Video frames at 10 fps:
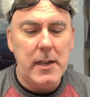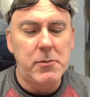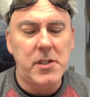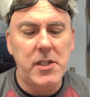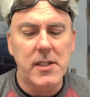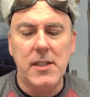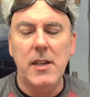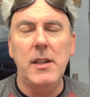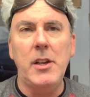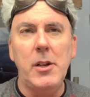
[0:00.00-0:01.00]
It was just
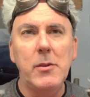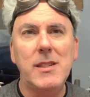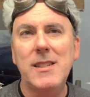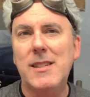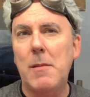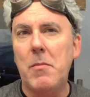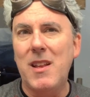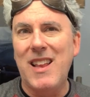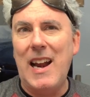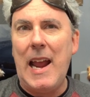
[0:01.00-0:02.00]
using
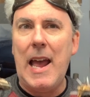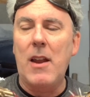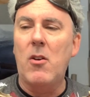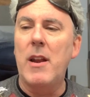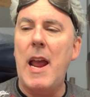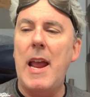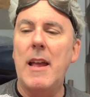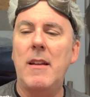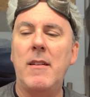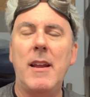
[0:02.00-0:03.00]
something that I had on
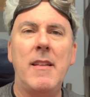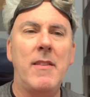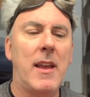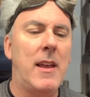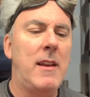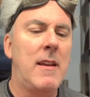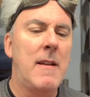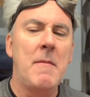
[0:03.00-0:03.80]
hand and then